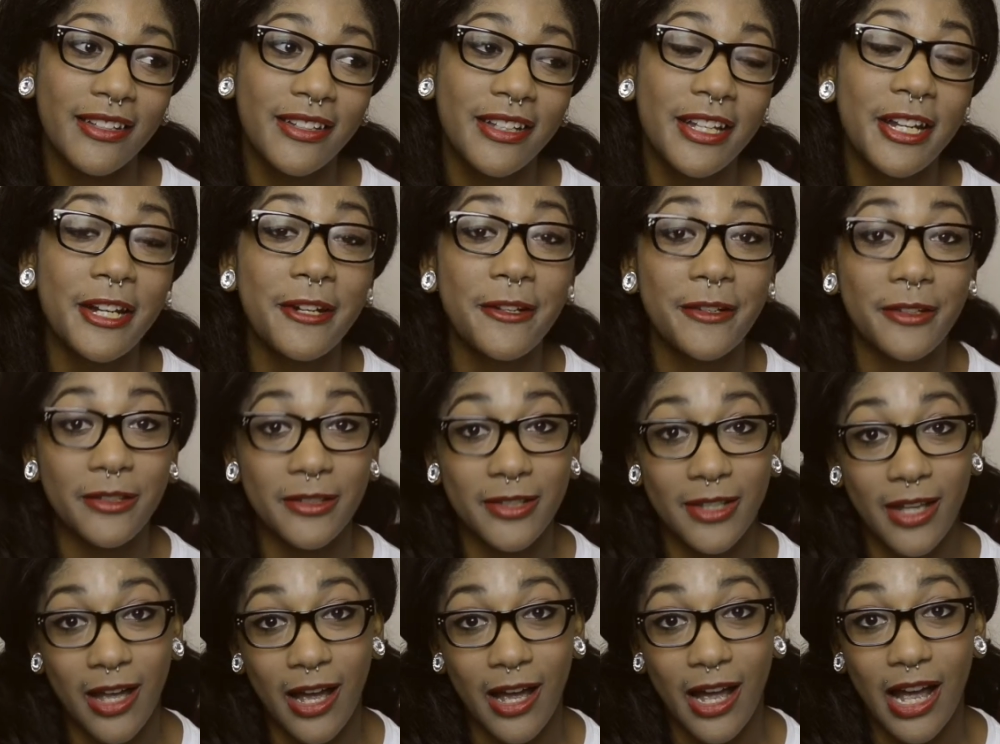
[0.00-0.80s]

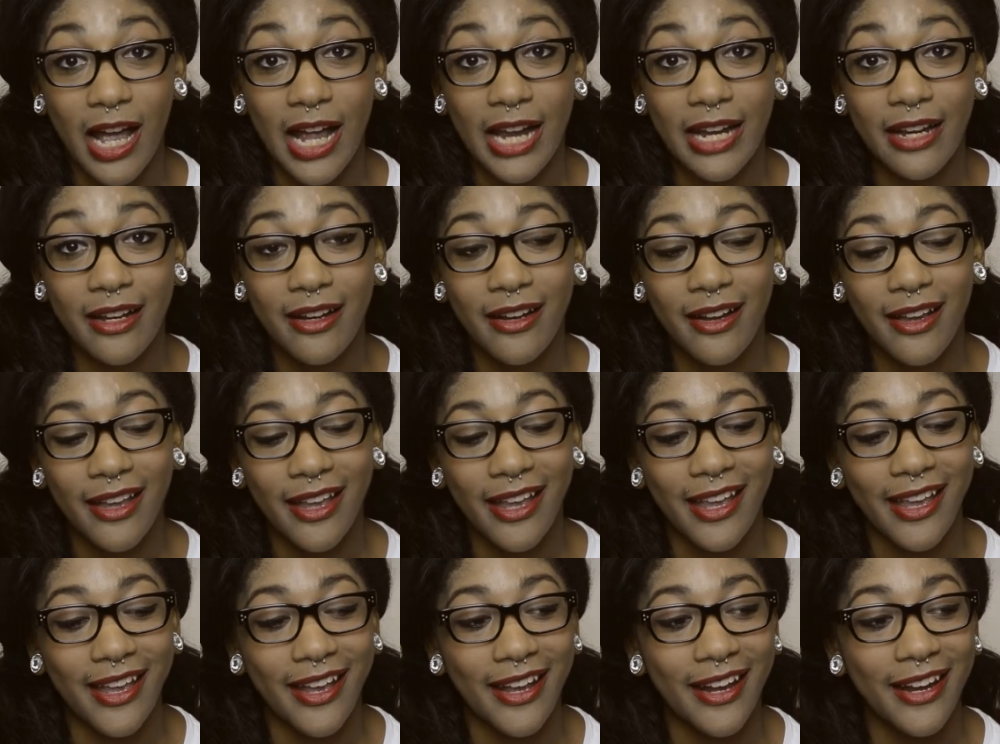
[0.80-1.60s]
Heroes Con
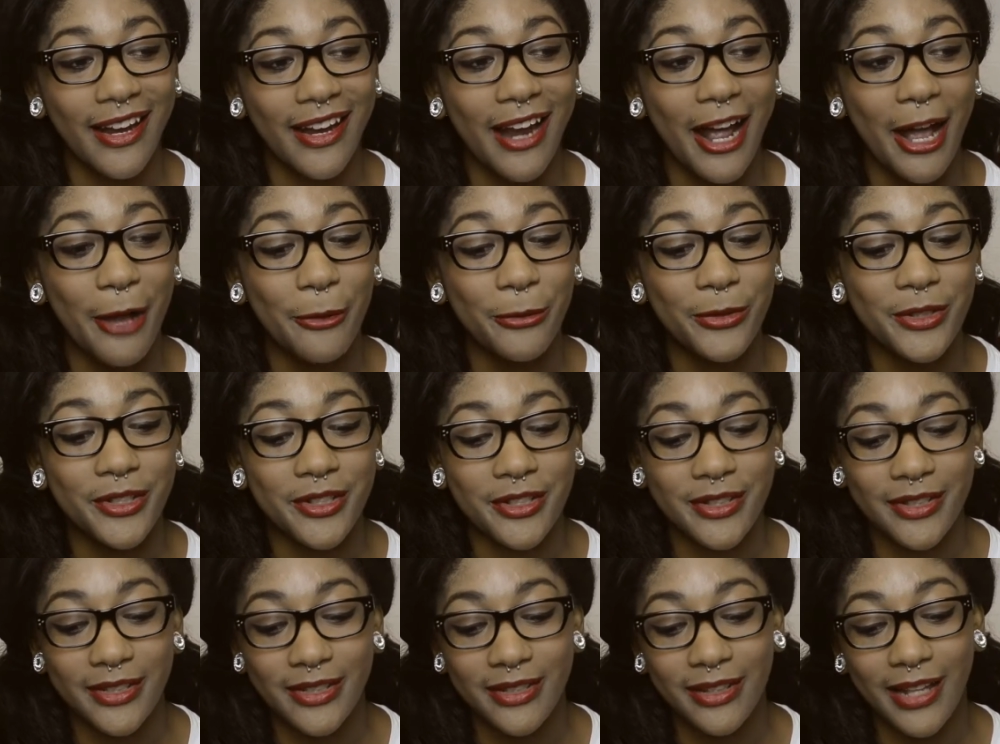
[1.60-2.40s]
and I was
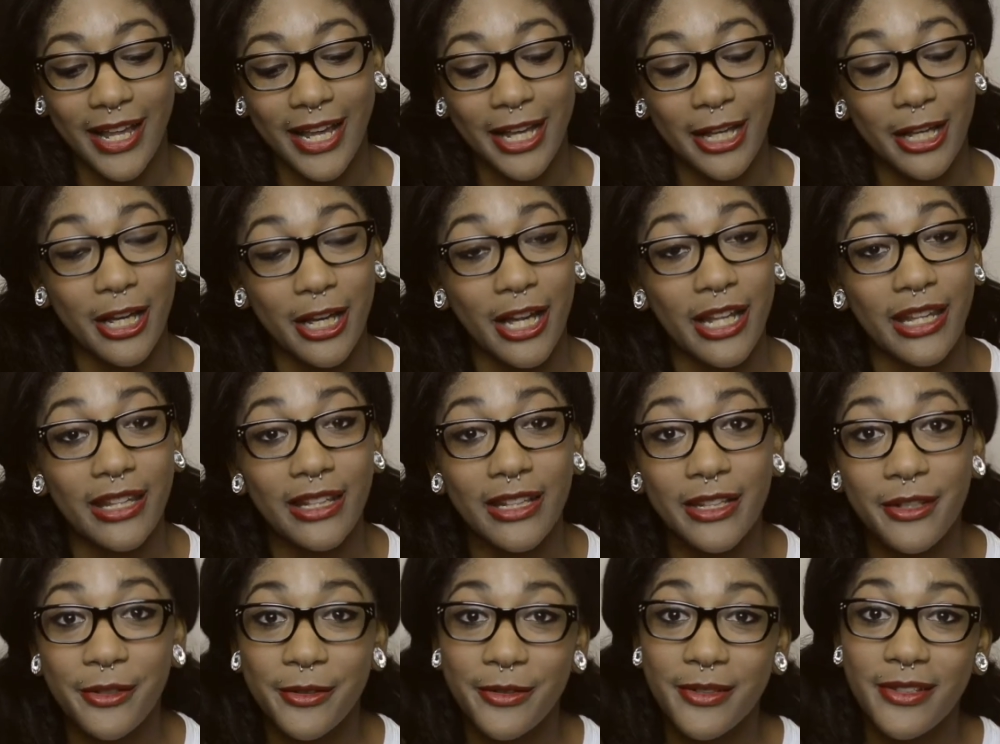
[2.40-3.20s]
just like cutting
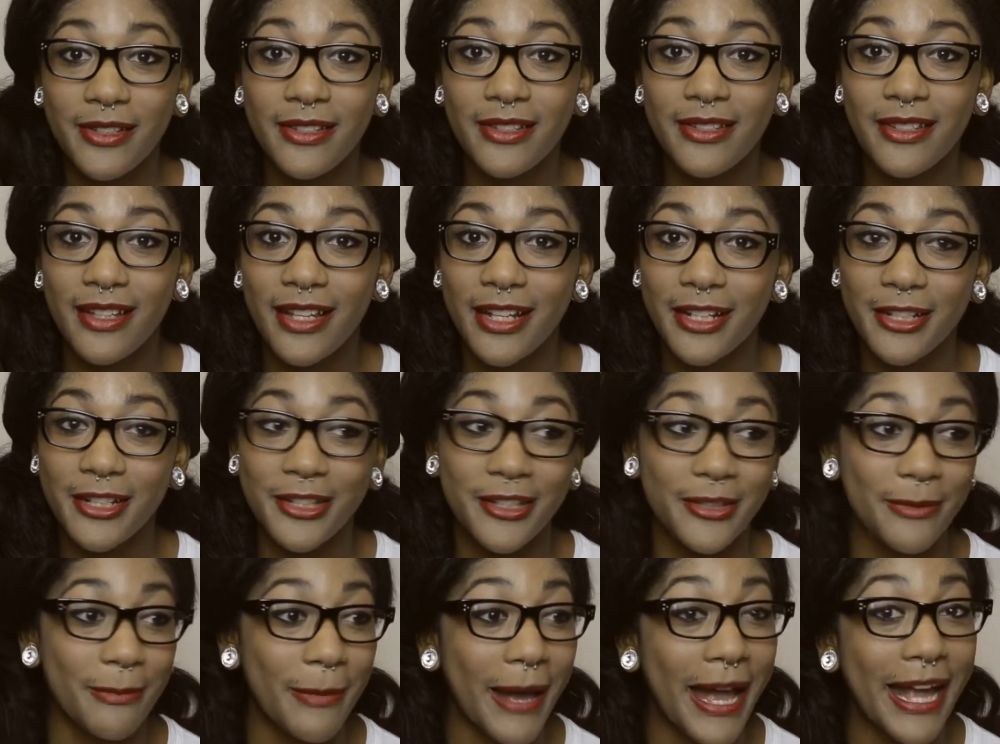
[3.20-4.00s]
loose and
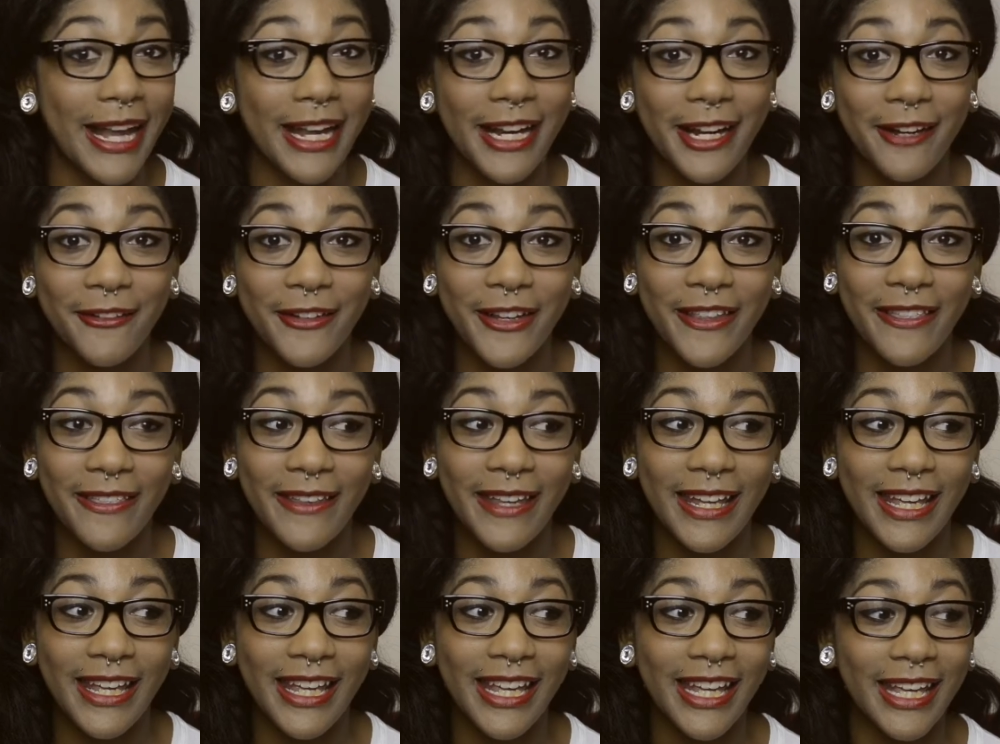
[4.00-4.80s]
just buying
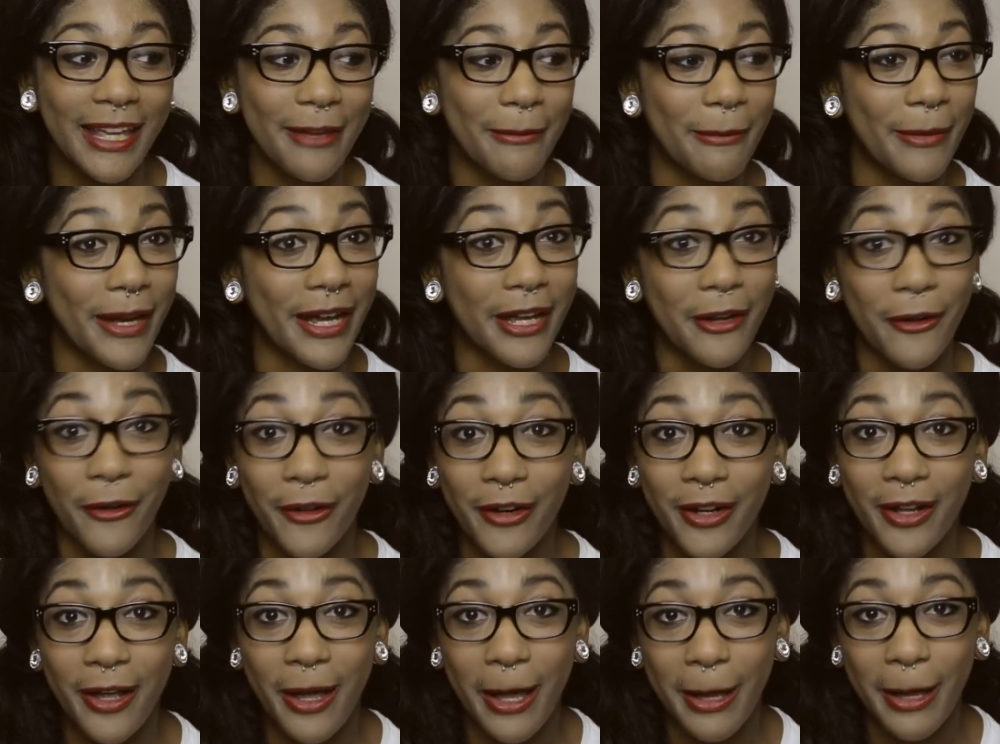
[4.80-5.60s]
everything and buying
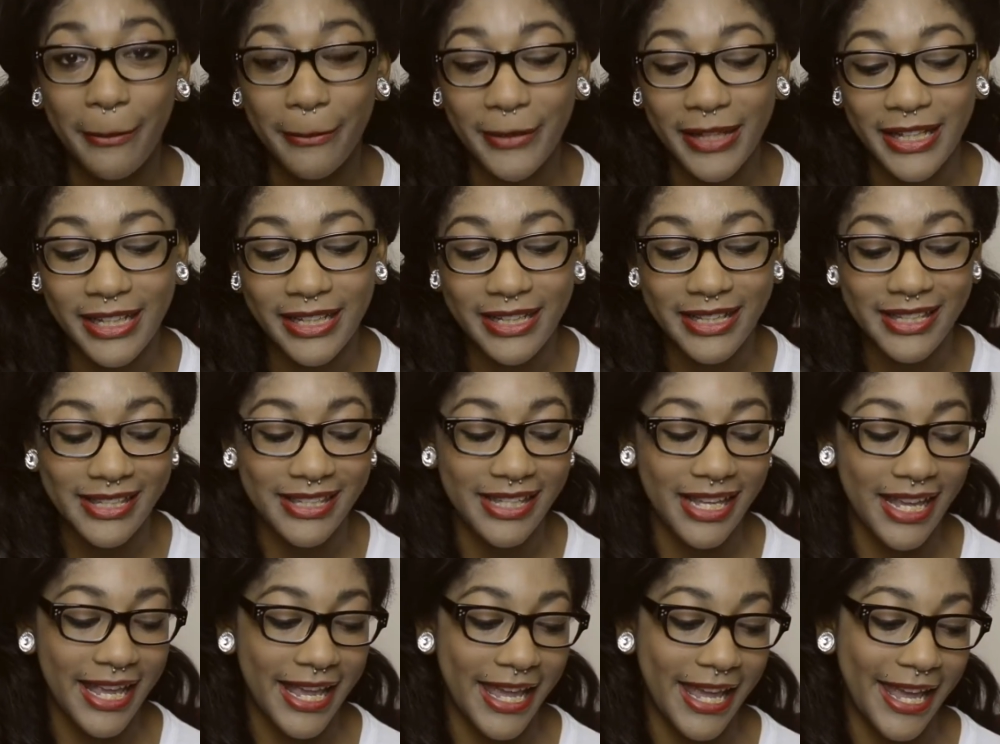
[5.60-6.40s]
all the
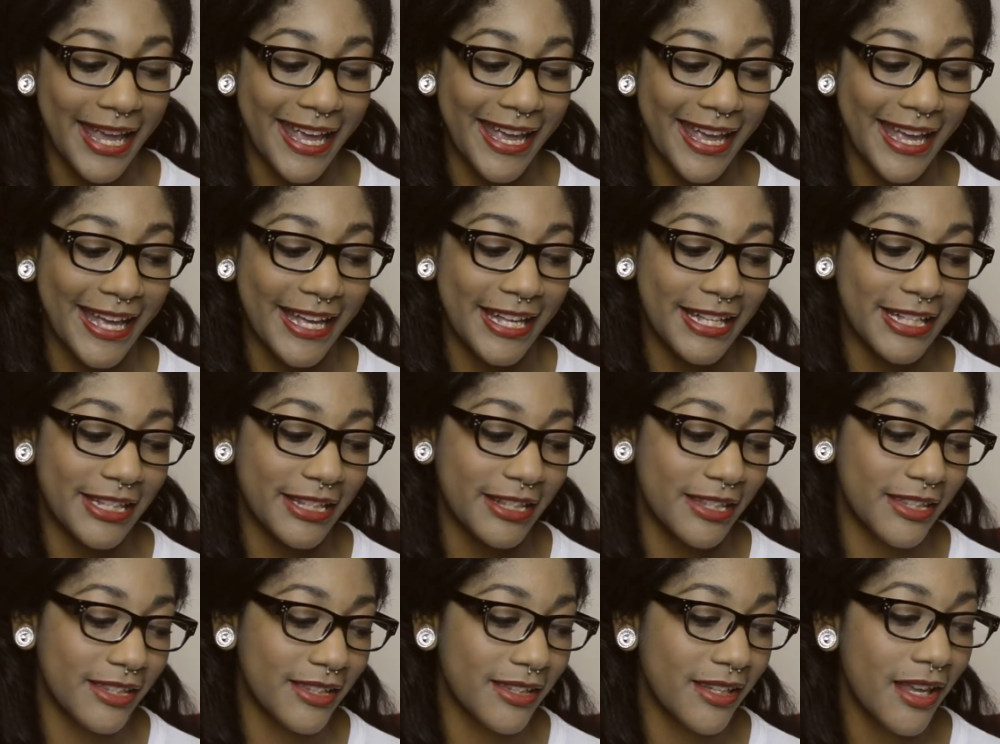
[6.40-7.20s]
comics, and